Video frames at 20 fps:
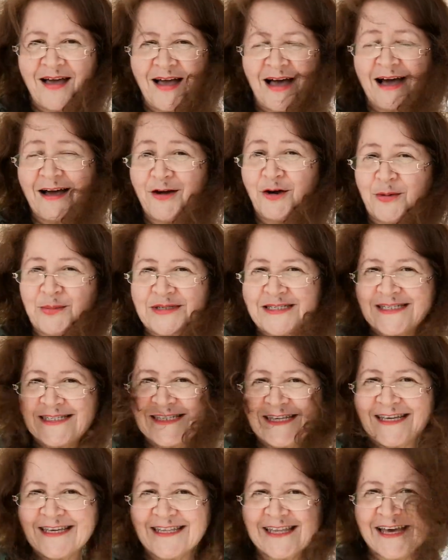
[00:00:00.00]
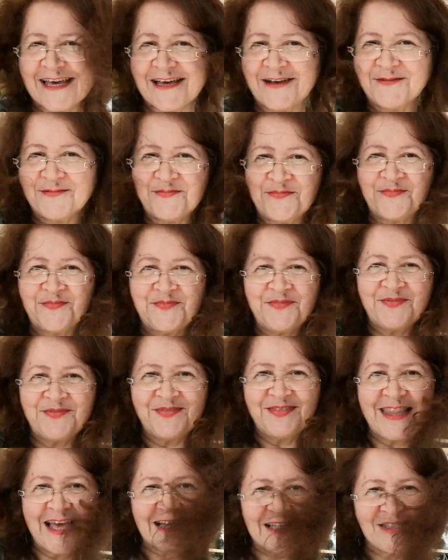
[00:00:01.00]
I hope to see you there.
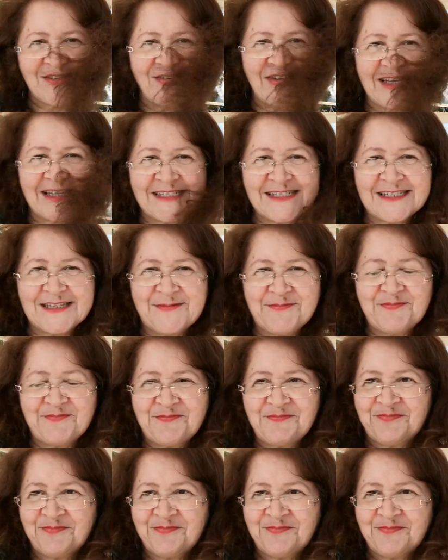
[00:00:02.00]
Thanks for listening.